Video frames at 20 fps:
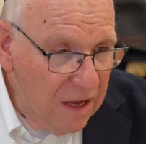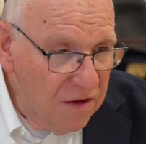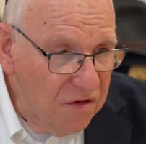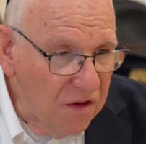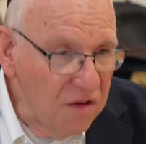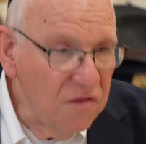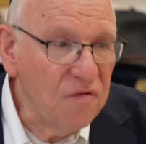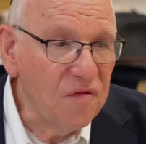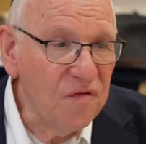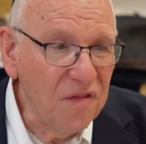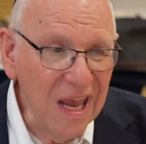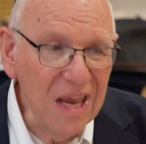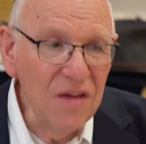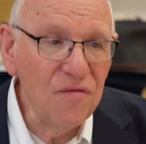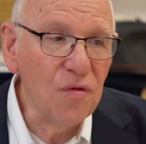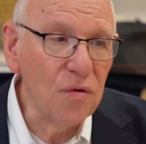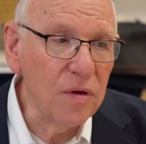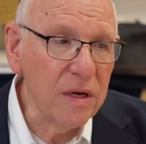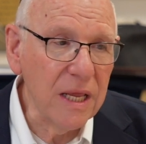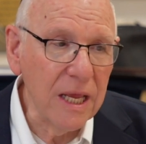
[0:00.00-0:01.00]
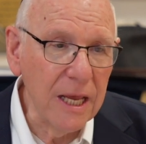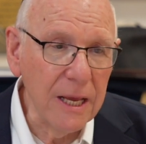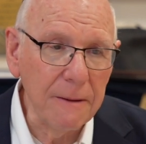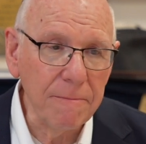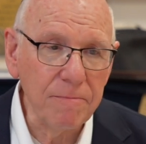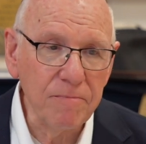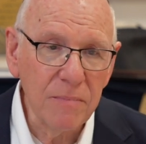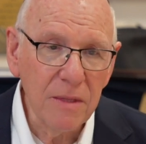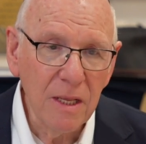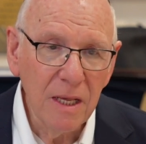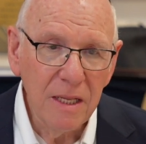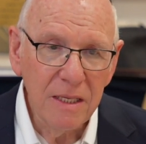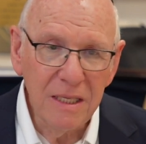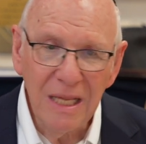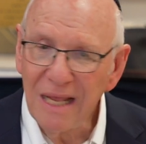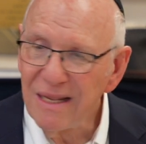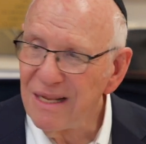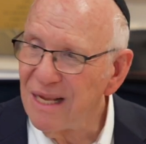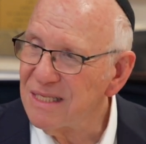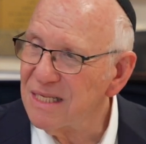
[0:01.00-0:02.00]
He favored him,
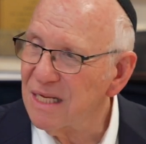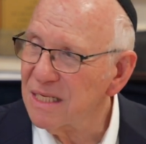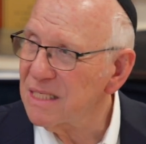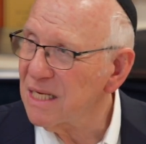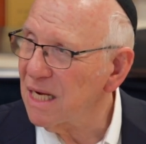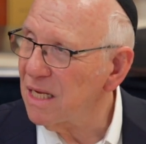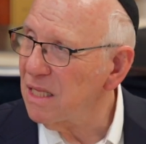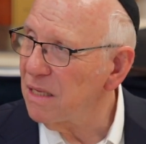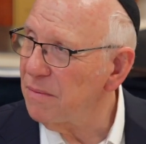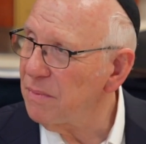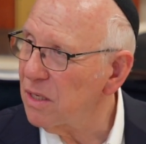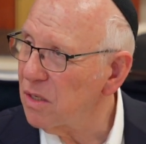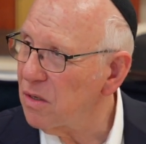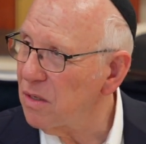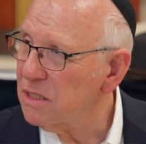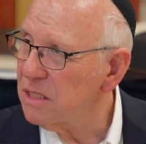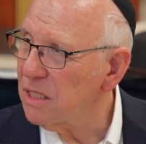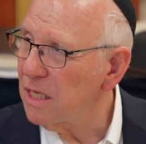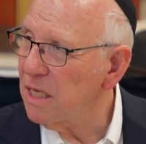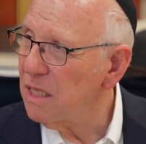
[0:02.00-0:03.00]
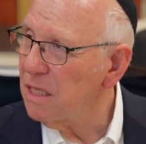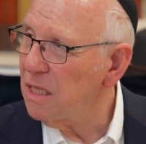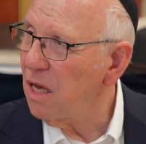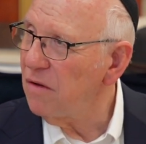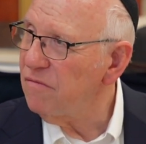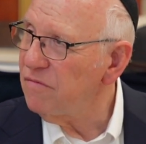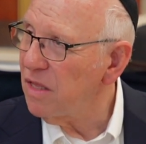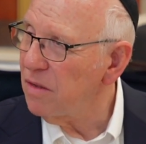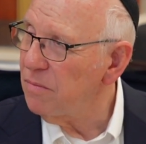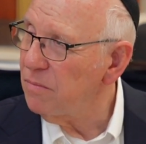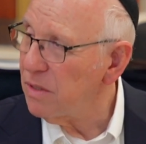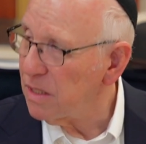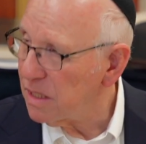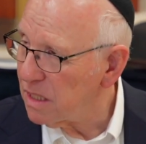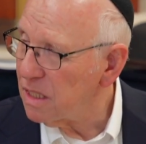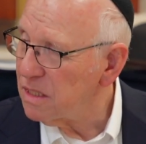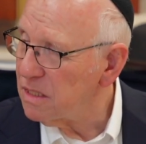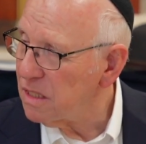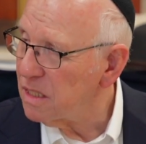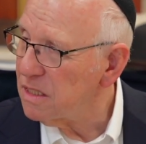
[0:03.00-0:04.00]
not necessarily because he loved him, but it
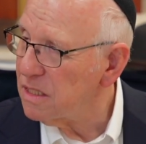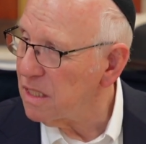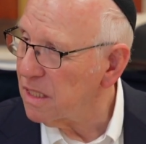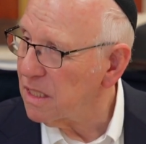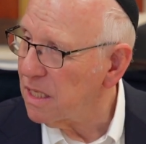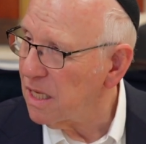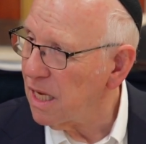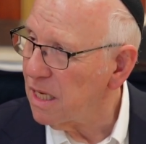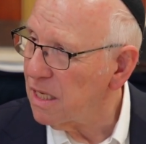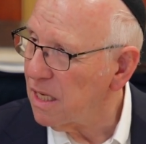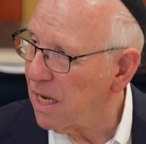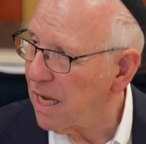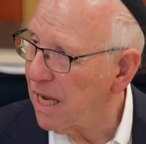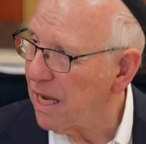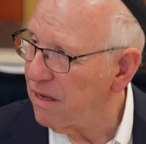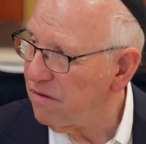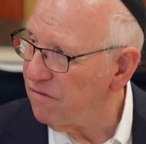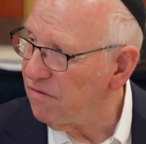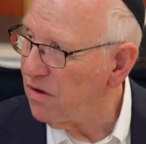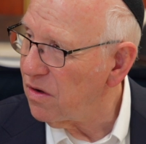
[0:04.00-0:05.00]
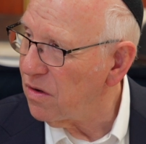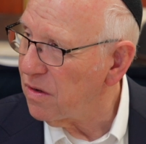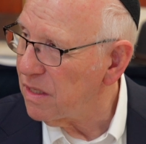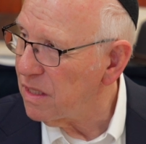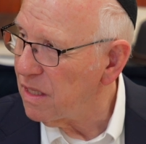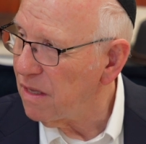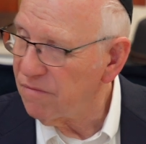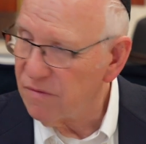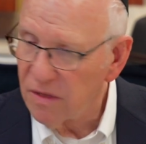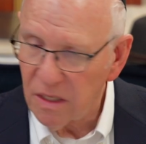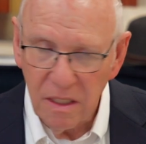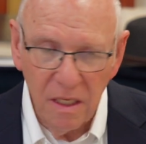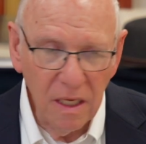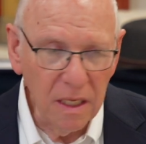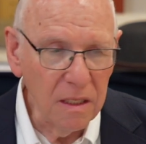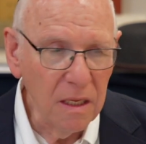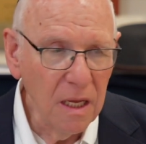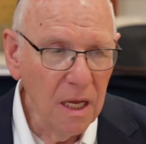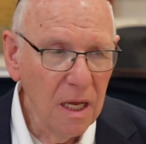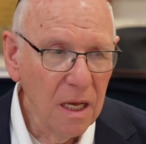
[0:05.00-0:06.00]
does say ahivo, he loved him,
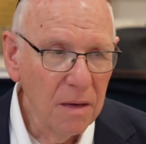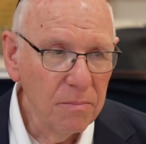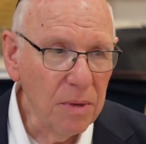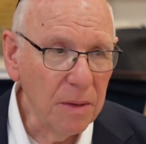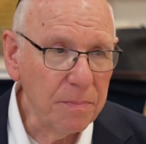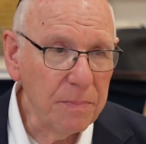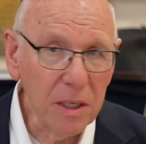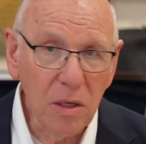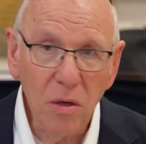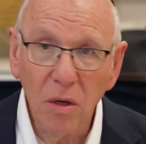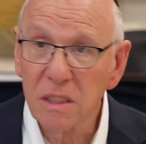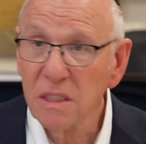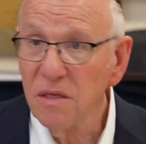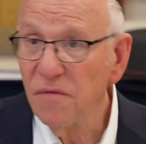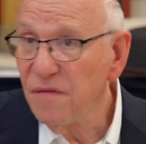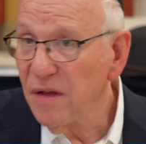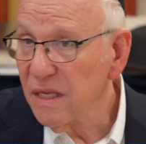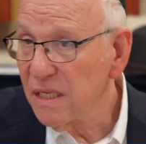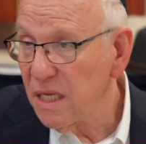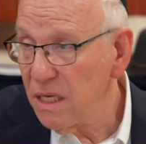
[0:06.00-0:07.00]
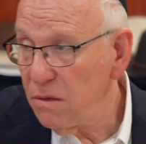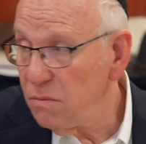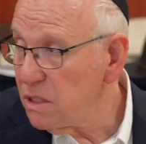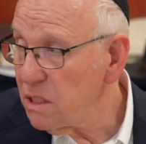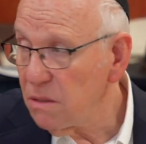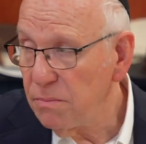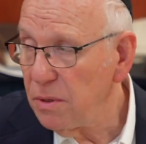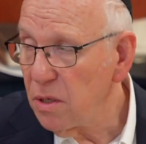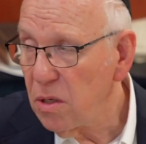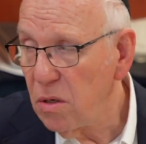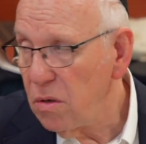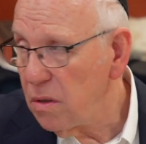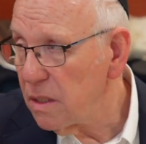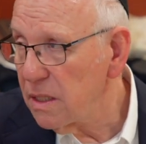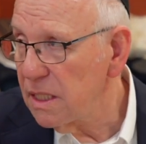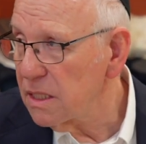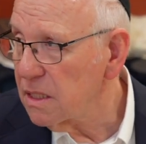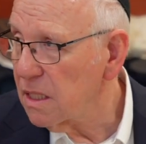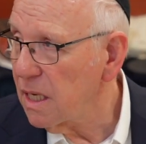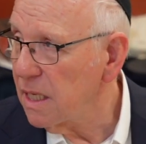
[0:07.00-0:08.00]
did, but because the fact that he was a Bechor in
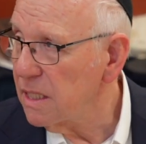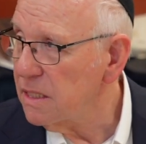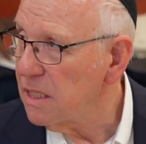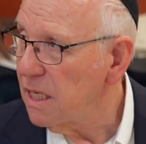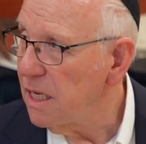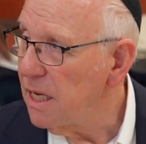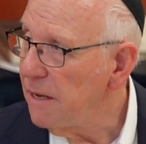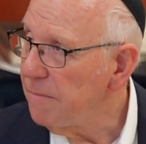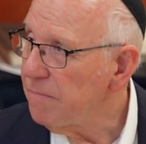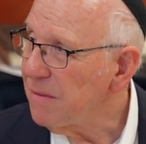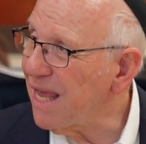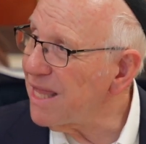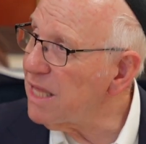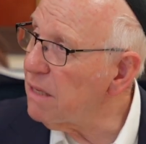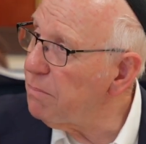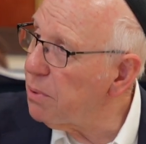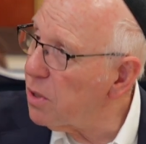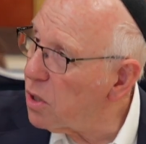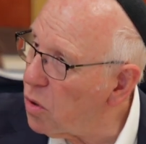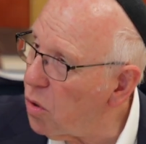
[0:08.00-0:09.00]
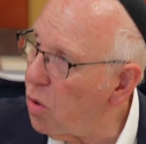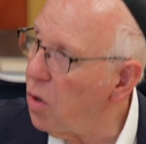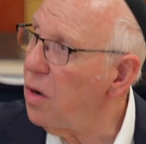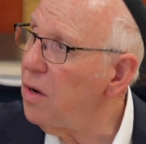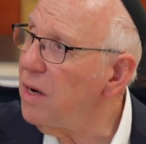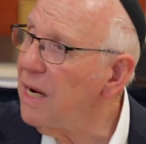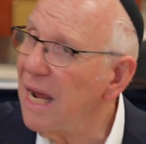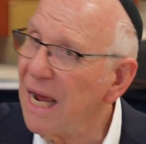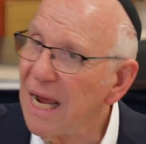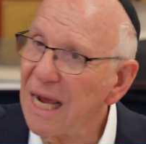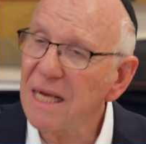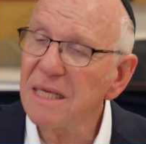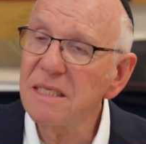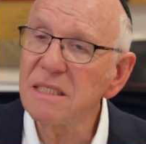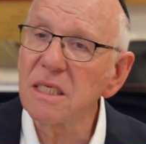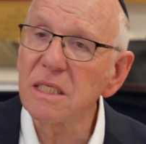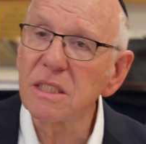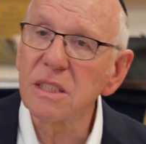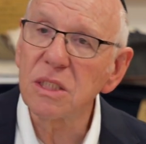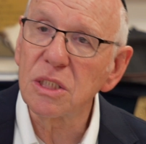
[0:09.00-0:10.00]
his eyes. And the Bechor
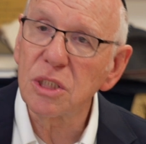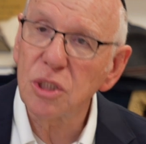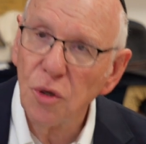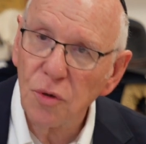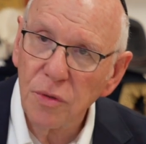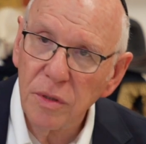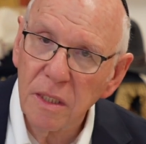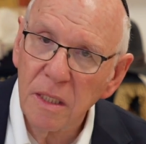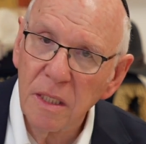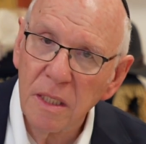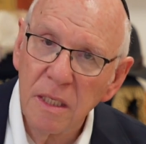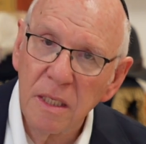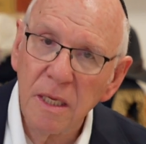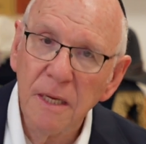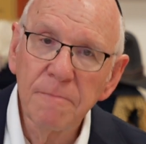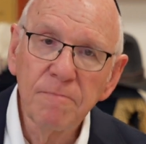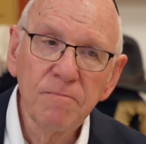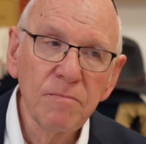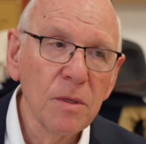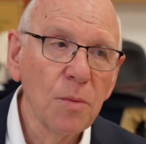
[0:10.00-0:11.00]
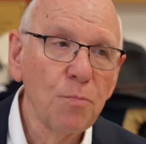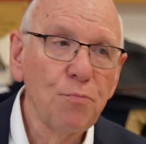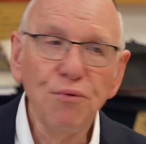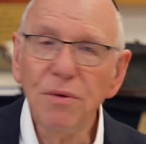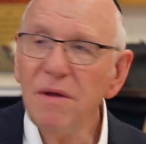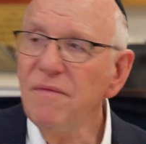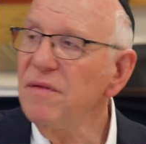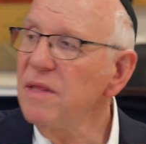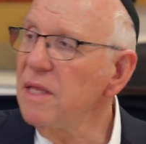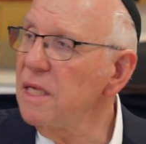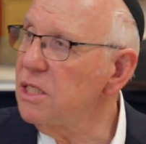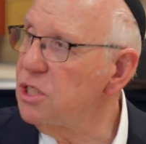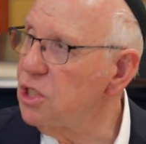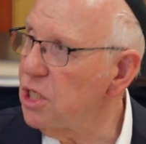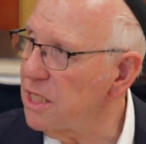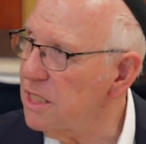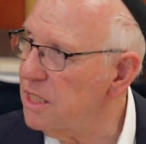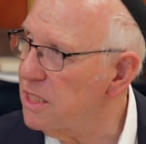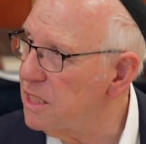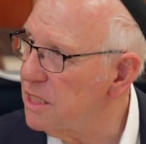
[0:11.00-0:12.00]
has certain
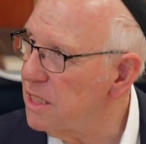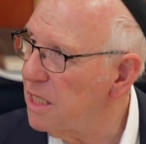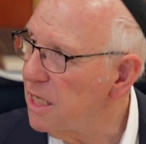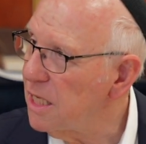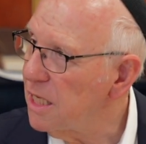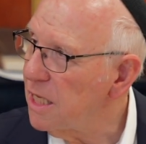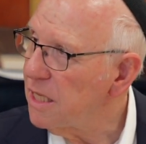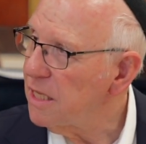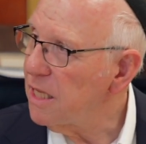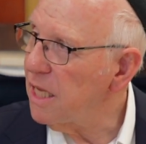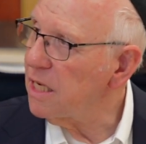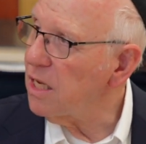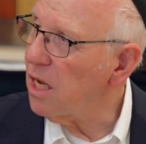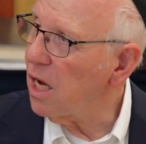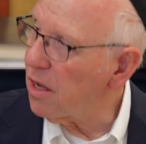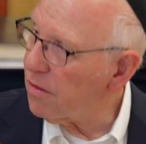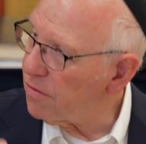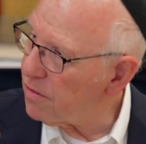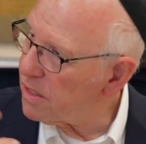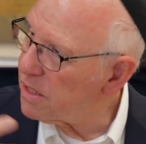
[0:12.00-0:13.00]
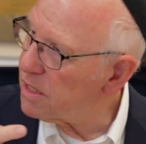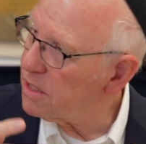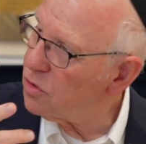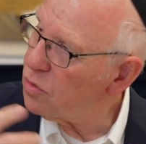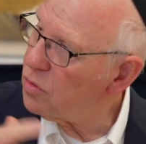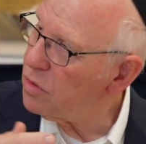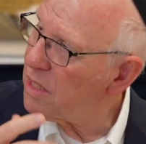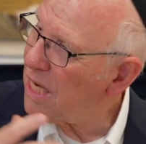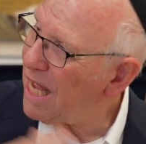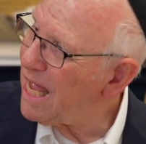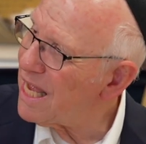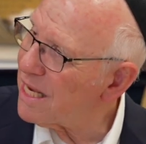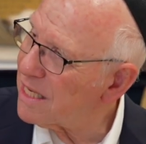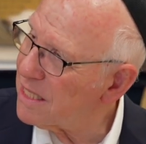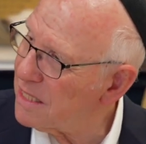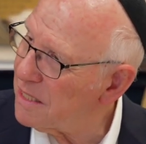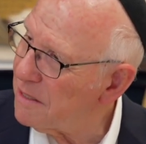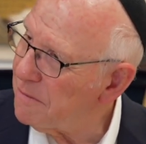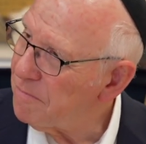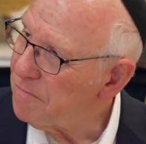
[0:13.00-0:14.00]
privileges that others do not.
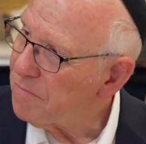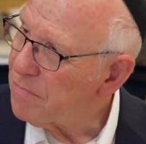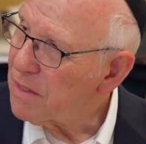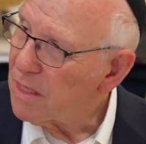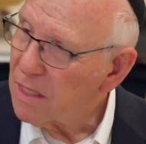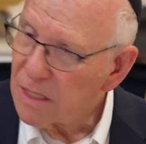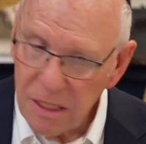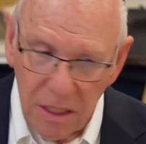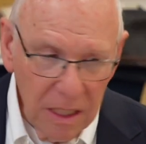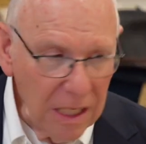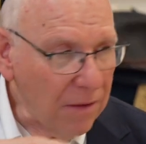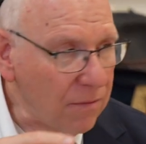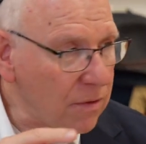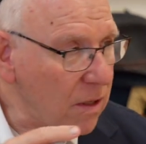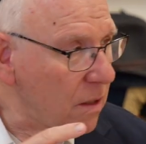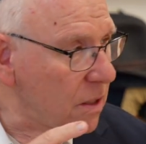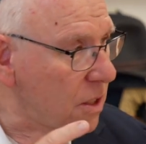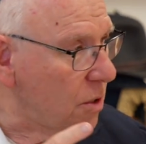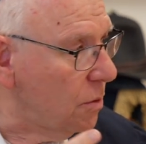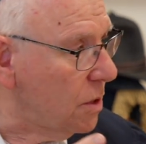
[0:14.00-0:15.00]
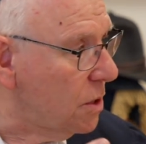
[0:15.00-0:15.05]
So that when